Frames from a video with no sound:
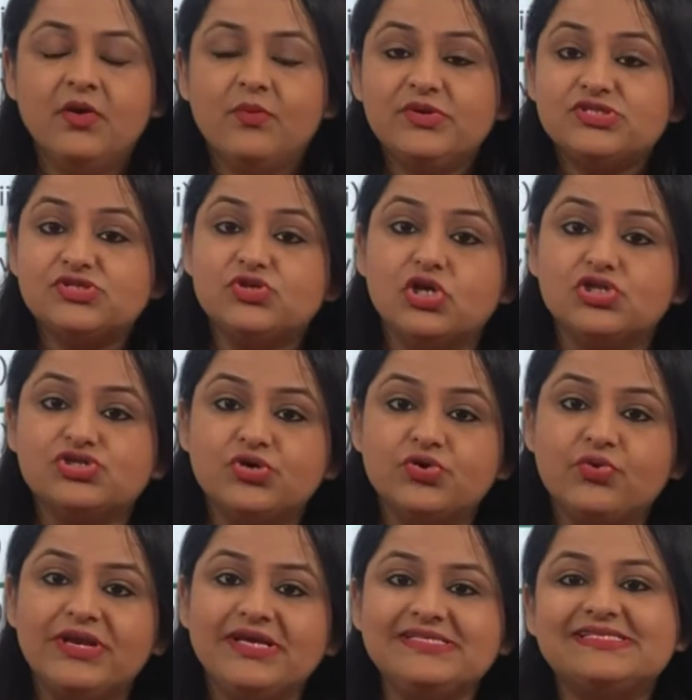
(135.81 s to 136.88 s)
which is also
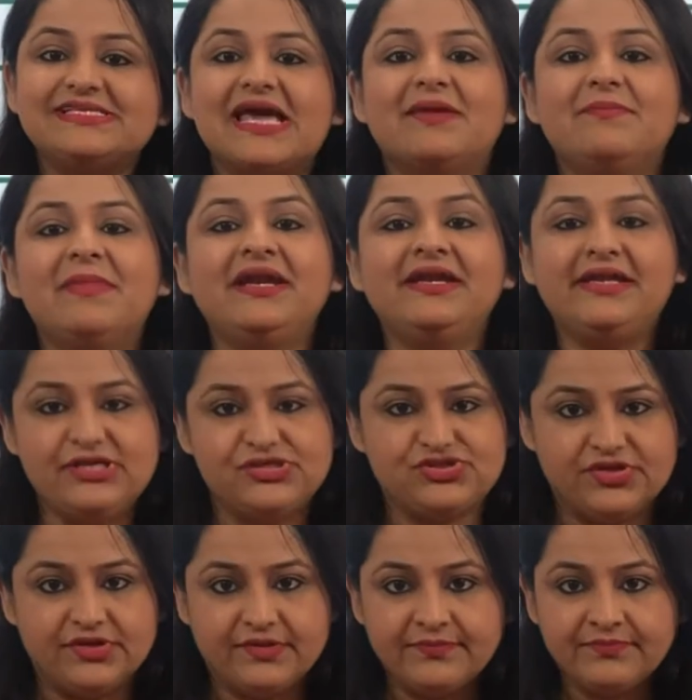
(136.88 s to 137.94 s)
known as
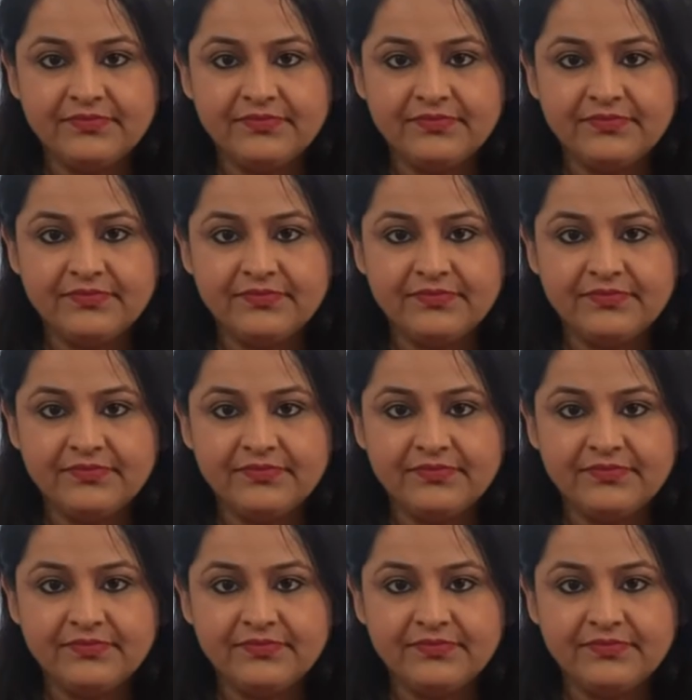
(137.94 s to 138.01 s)
segmentation.